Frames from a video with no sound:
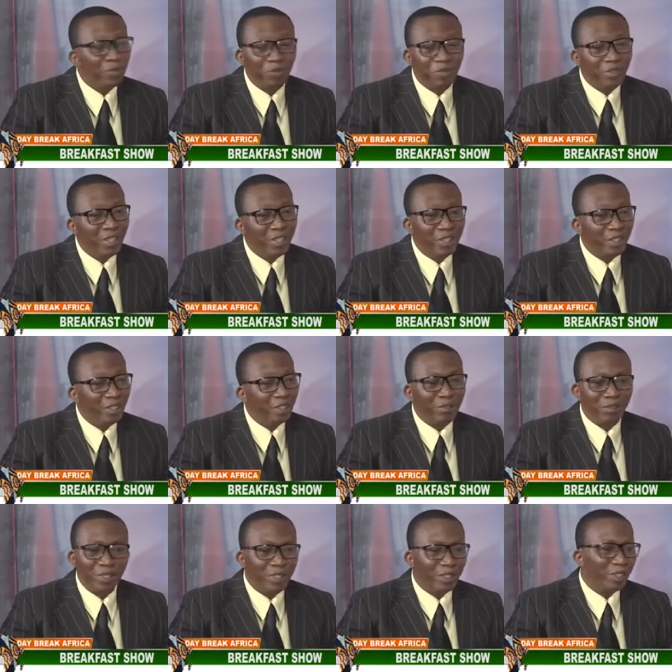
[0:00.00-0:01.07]
you know,
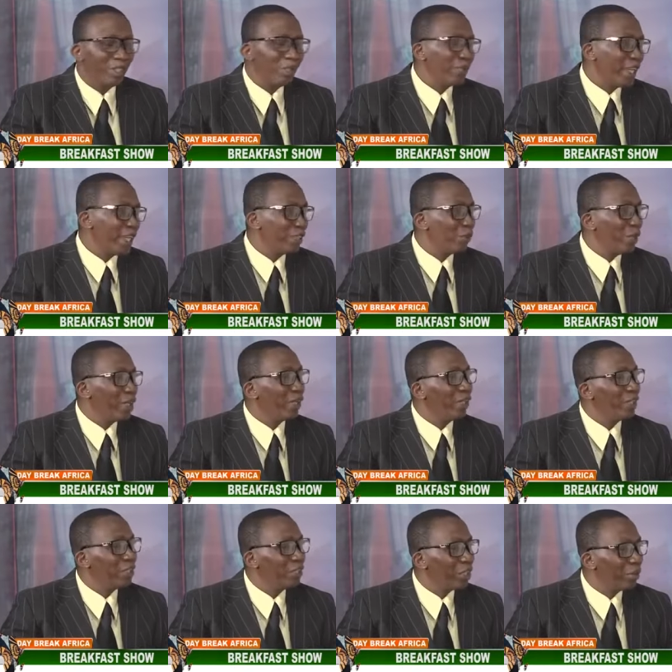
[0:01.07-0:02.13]
you know, sometimes when you're on
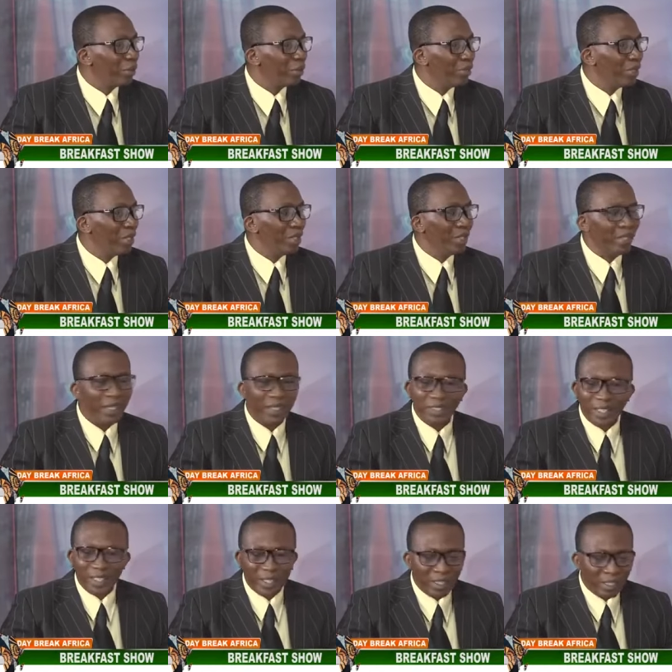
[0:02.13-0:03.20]
the job, there are
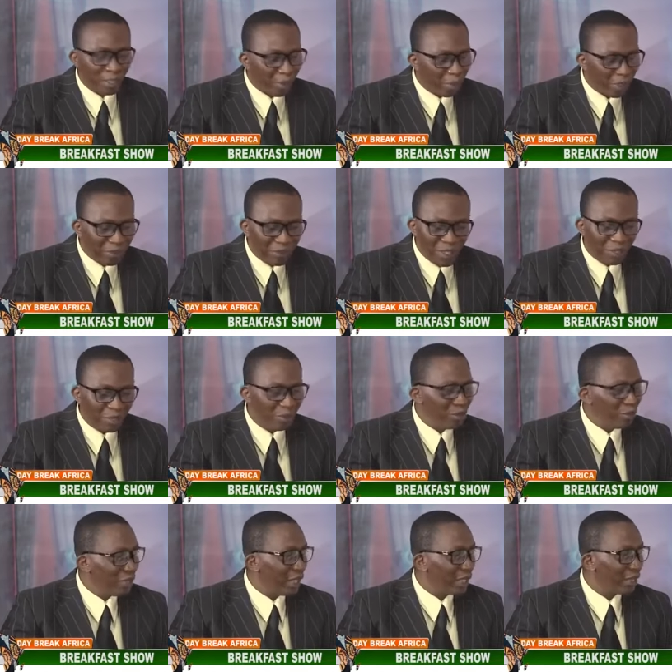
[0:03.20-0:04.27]
a, couple of things you
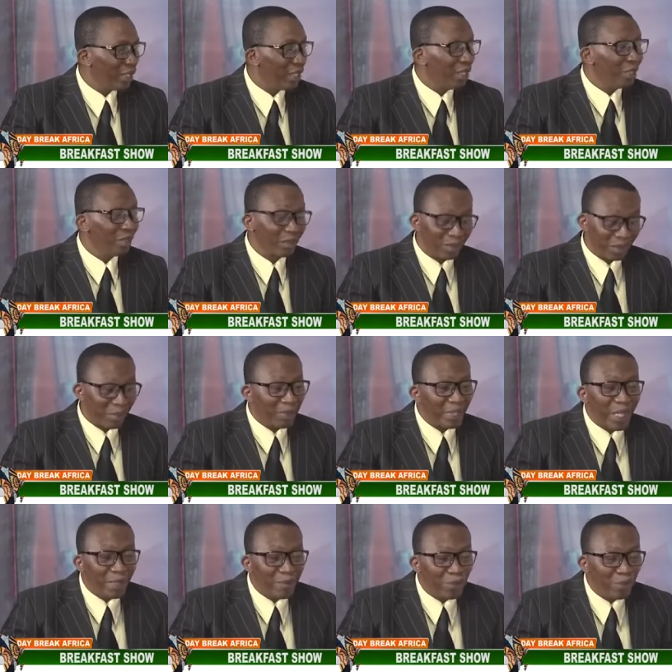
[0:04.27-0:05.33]
do that
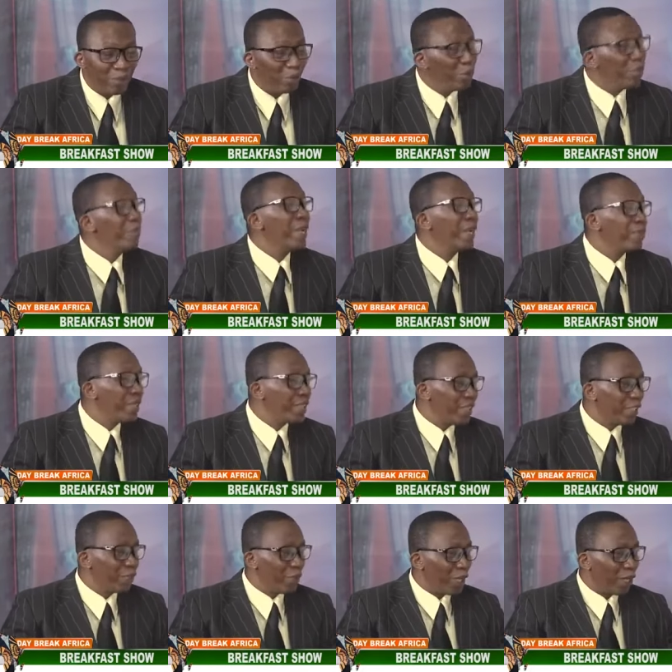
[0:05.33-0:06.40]
sometimes we make
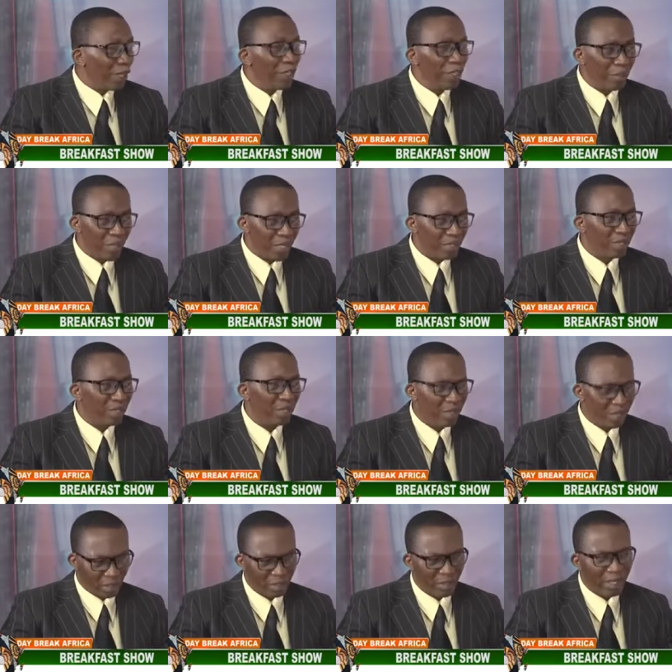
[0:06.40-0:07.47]
mistakes. We are all humans. Right.
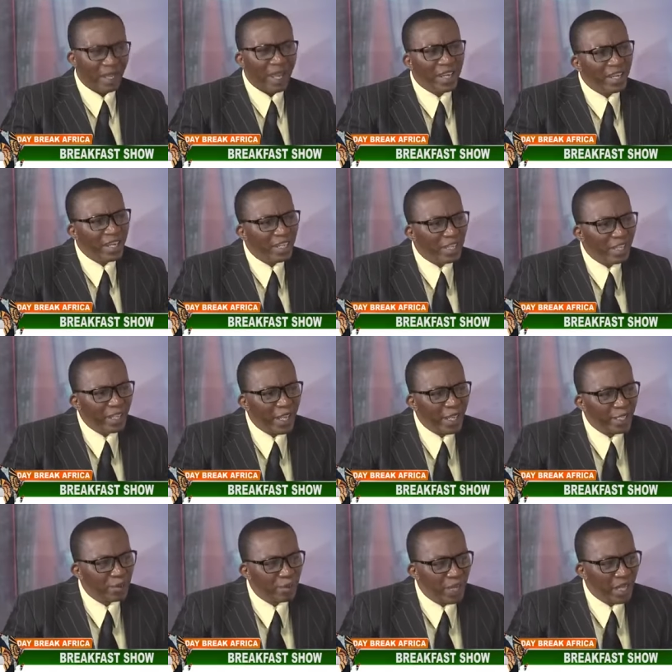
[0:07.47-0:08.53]
You understand? And they did
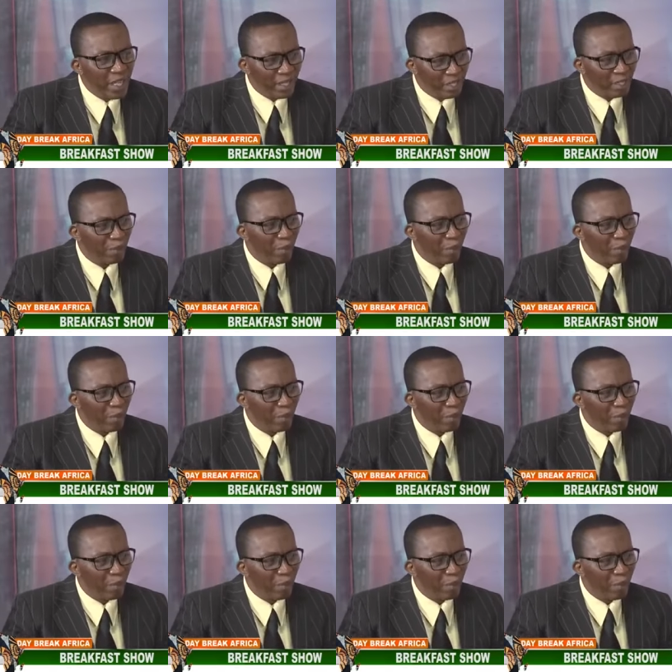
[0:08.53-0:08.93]
explain.